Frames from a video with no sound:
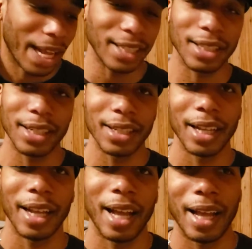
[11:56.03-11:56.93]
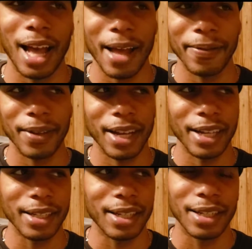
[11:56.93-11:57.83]
It's a
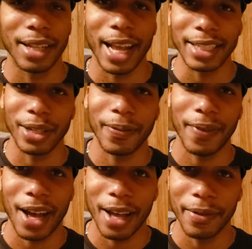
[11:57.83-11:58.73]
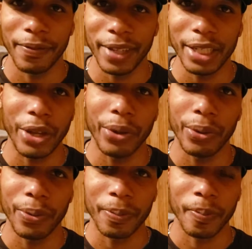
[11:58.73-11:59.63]
iFlight XL5
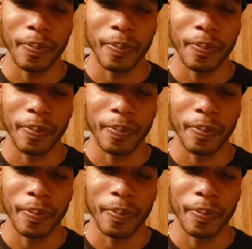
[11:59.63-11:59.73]
V2.